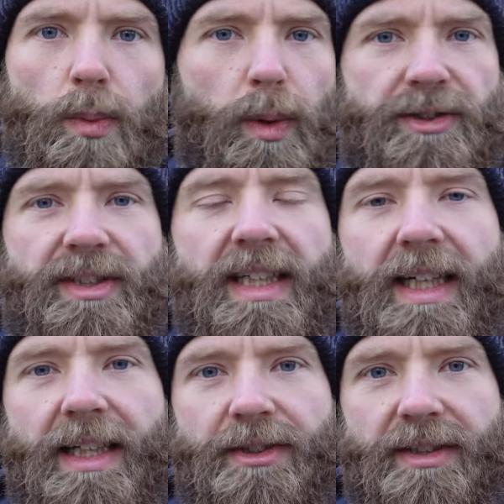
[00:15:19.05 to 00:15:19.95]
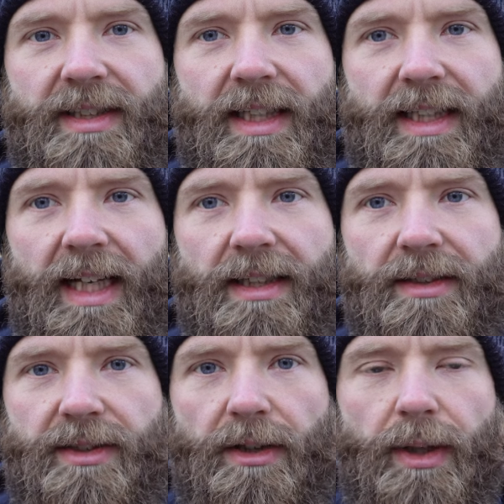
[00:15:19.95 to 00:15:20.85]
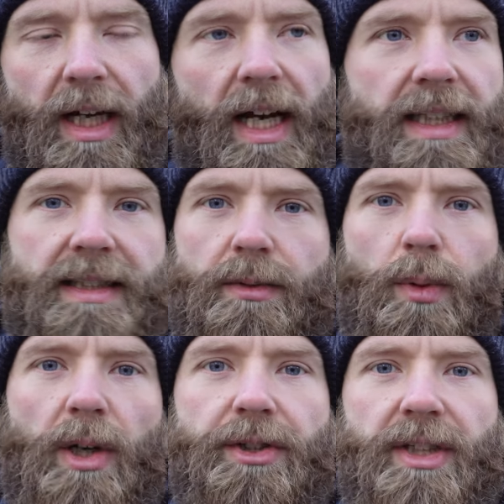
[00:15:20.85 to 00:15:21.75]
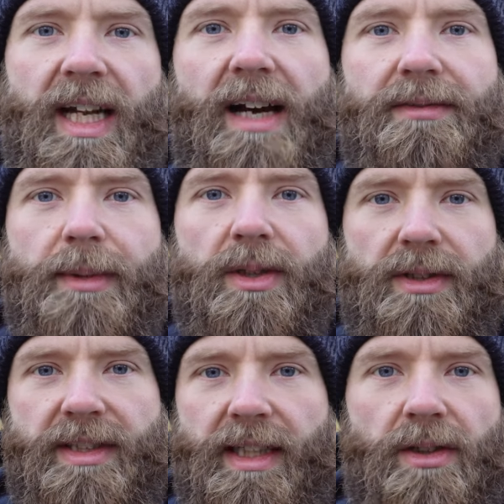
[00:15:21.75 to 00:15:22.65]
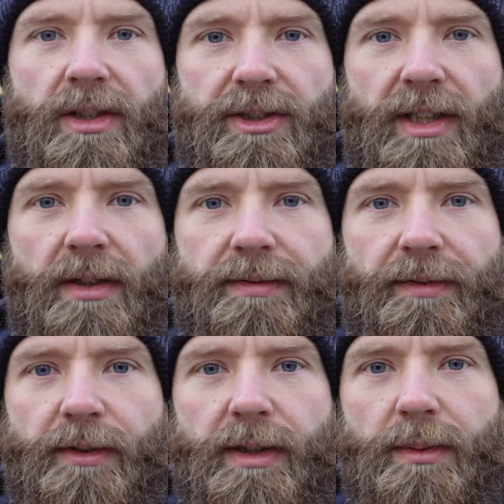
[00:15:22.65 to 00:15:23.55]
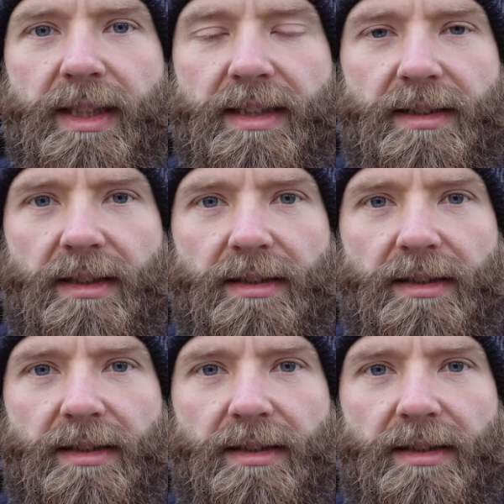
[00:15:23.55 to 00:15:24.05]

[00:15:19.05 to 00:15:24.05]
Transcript: which denatures it again. So, and this is why you can have milk sitting on a shelf for three weeks.